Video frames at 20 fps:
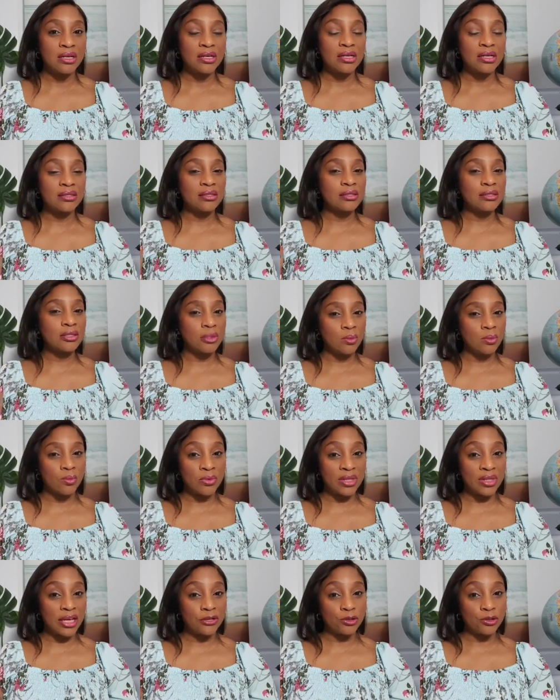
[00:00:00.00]
Is this
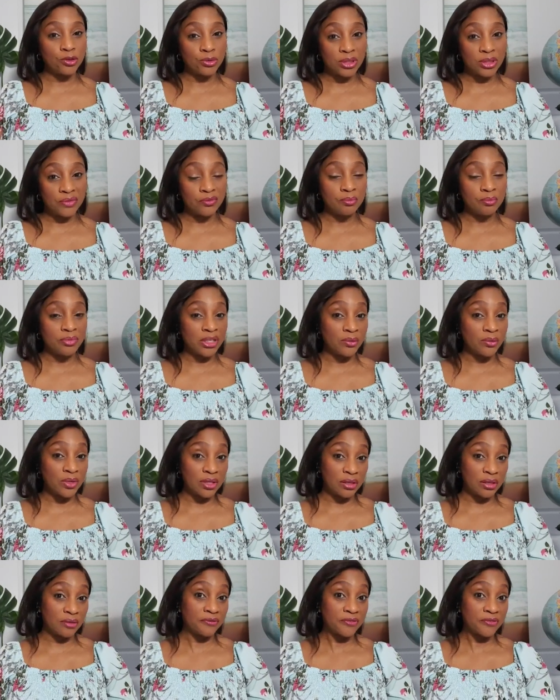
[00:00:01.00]
someone that you should even be with
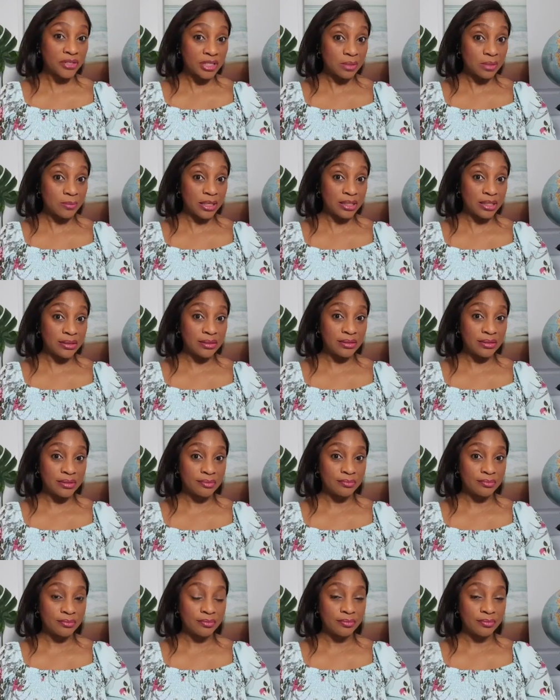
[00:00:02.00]
in the first place?
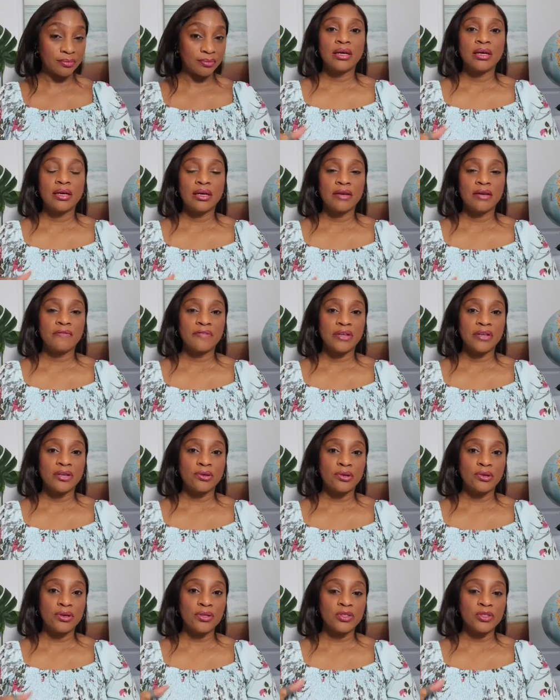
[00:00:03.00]
If they're
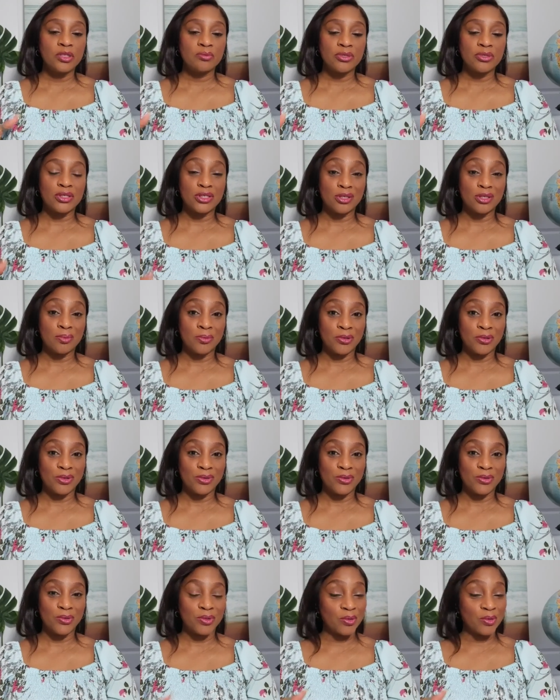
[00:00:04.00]
going to be someone
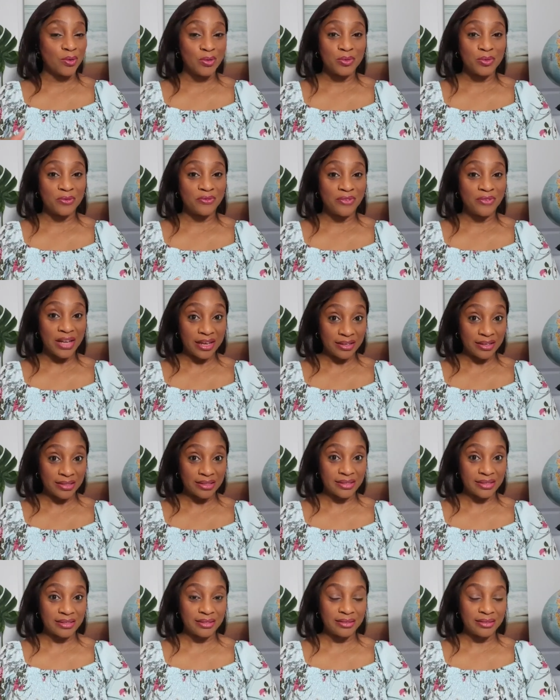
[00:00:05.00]
who is going to
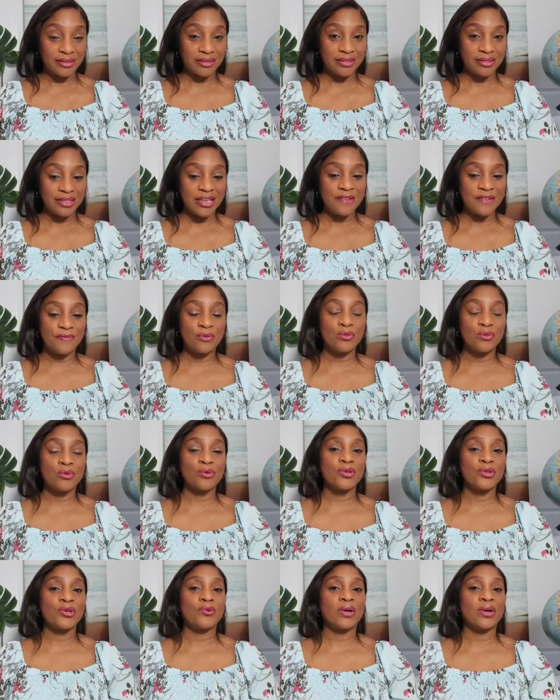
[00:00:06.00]
fight, even though
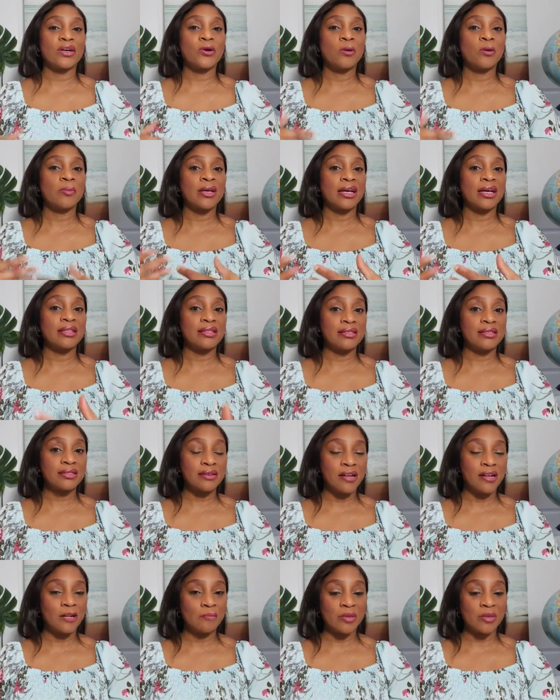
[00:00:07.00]
you are coming at this
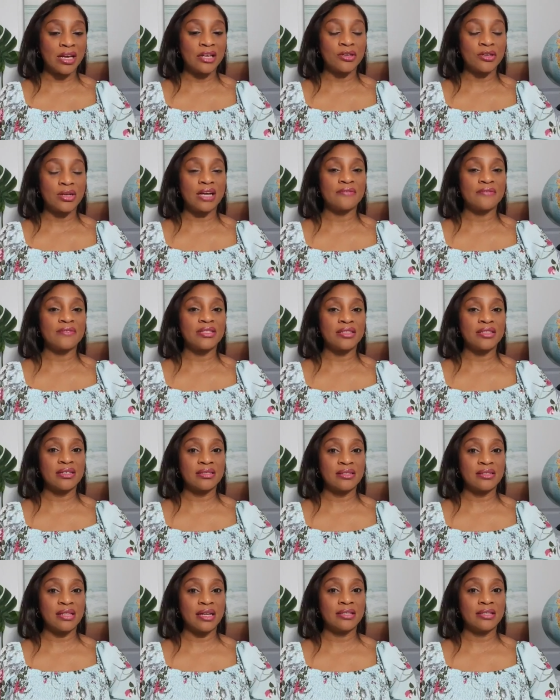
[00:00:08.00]
calmly and you have
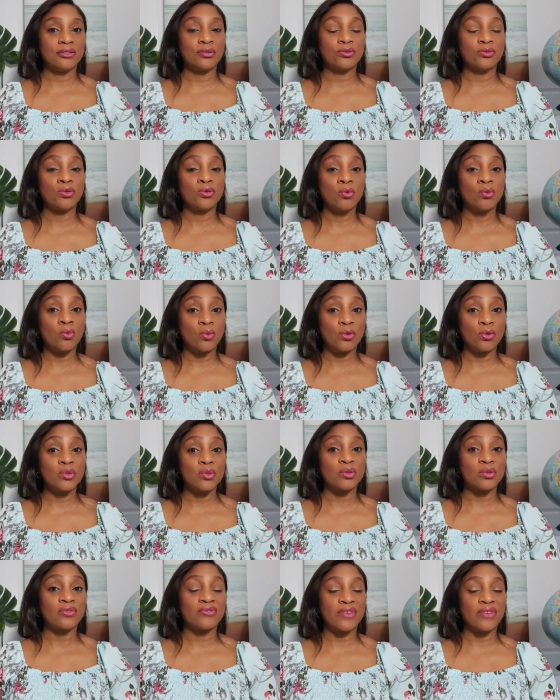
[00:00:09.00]
stated that you don't want
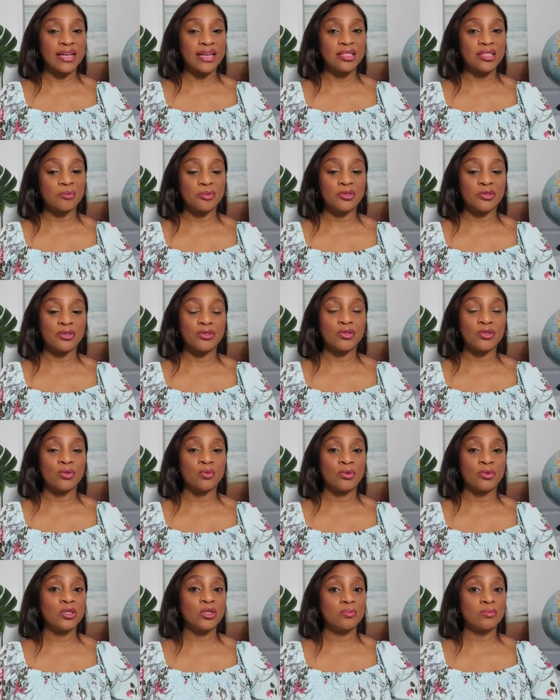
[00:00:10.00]
to fight because you
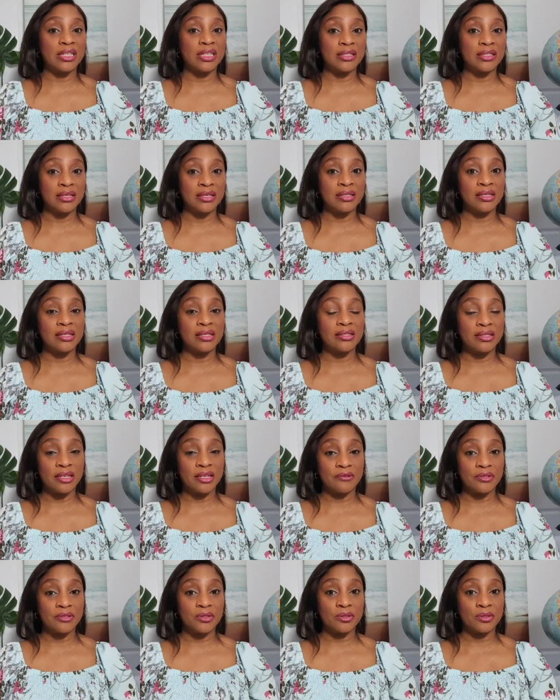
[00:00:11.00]
want to maintain the
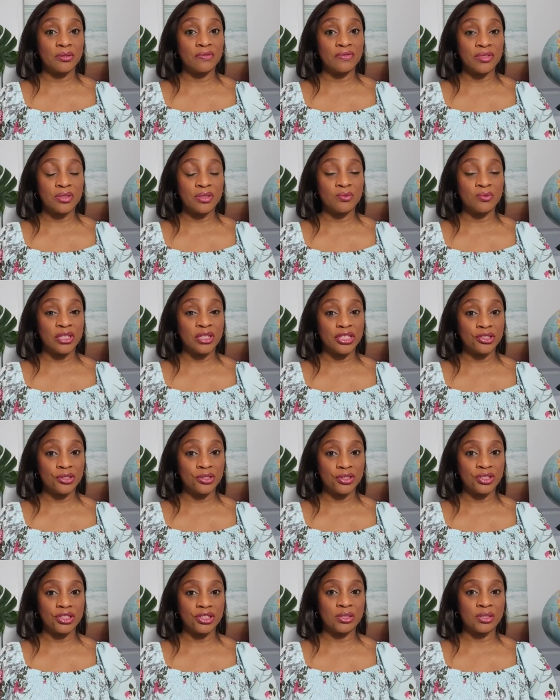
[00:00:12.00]
integrity of this
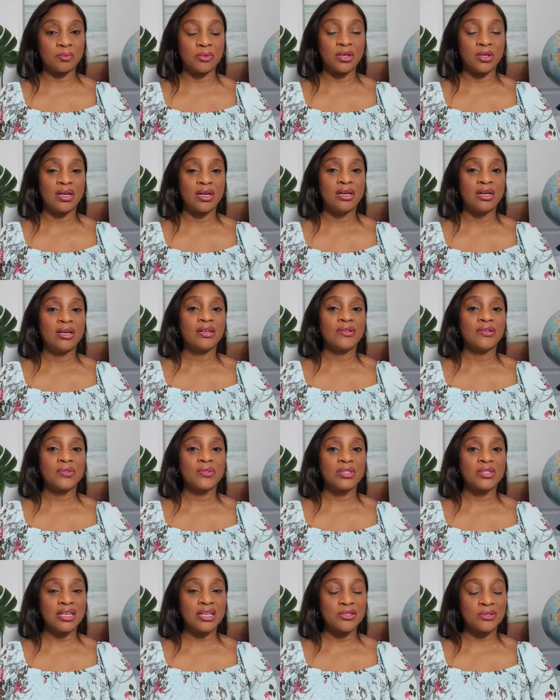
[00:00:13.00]
relationship, you
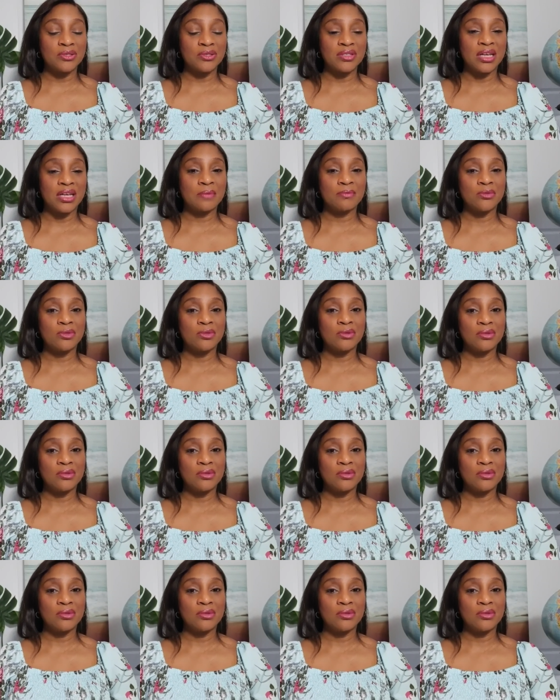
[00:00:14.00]
say to them,